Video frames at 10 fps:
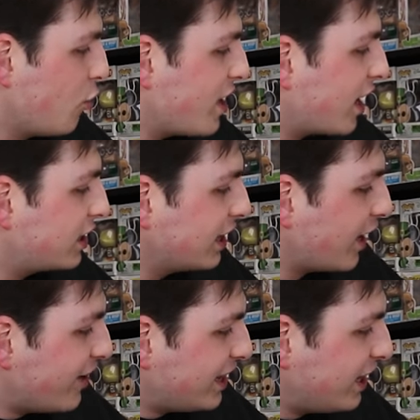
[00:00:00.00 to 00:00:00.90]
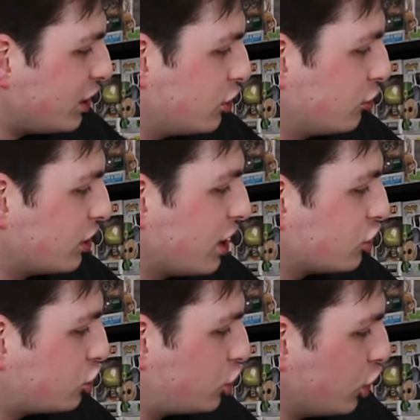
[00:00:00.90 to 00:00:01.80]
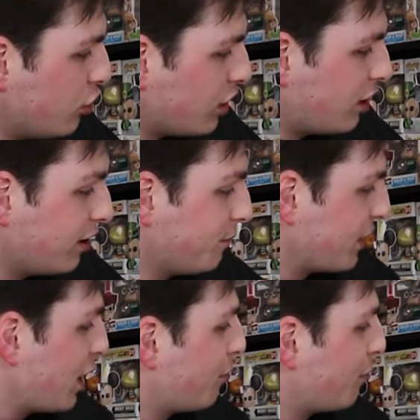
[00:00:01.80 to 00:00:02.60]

we got Galarian Lanoon, Choodle,